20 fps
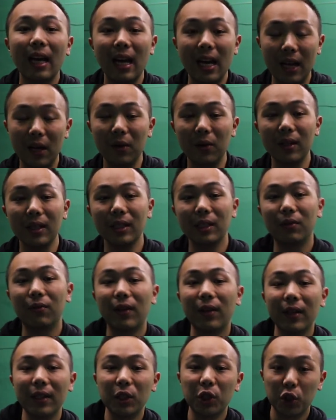it was
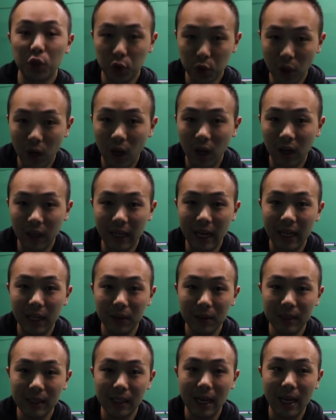very strong, and I
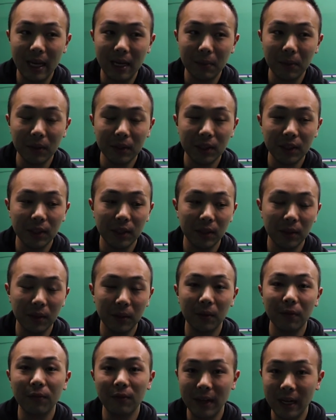was able
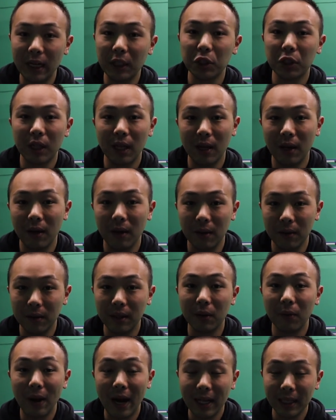to finish
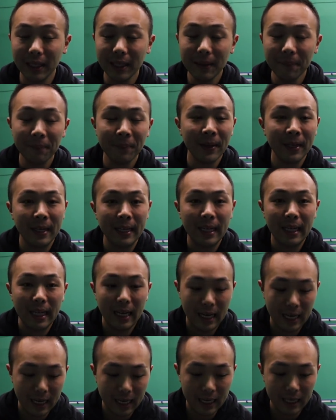the rally.
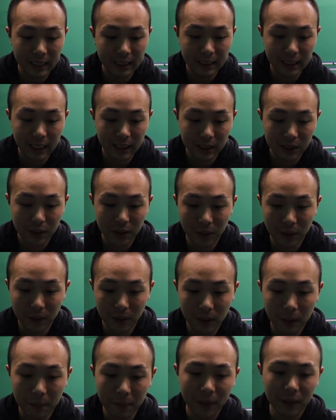And so
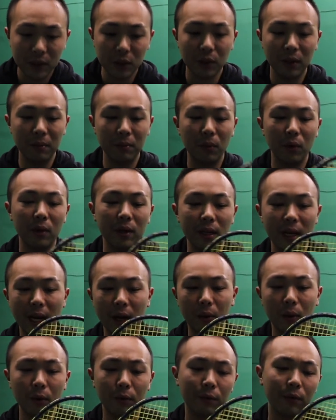compared to a more
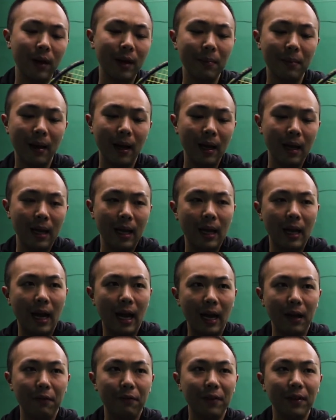narrow frame,
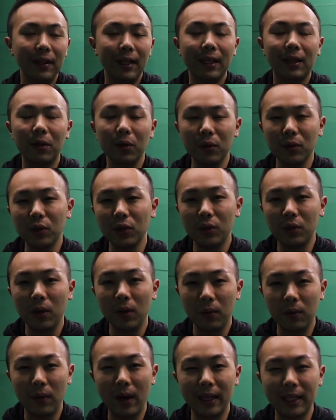I feel like those
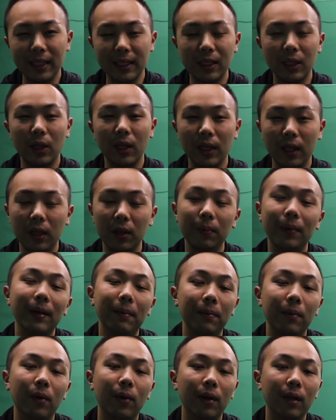rackets are a little
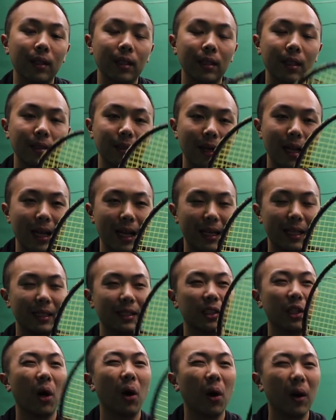bit more
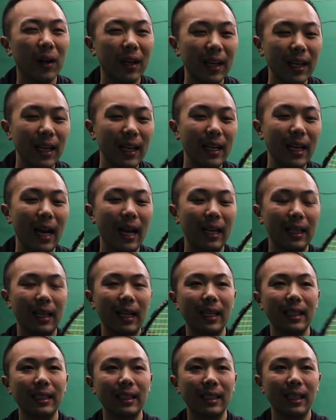targeted and
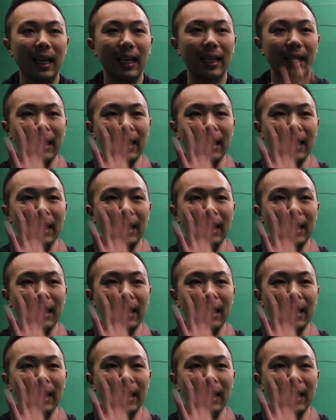less